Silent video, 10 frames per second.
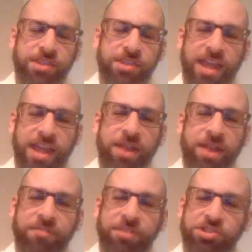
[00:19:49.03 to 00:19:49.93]
They don't
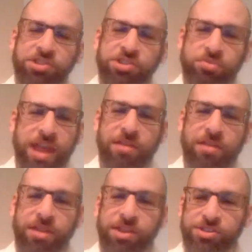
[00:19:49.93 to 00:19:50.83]
have to tone down
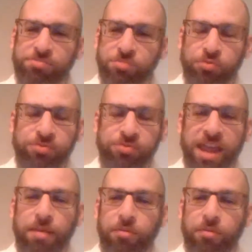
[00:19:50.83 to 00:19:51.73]
his moveset
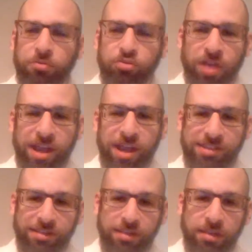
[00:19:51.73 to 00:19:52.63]

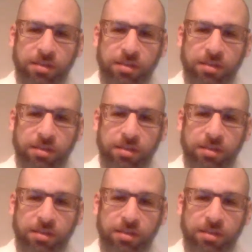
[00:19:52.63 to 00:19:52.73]
drastically.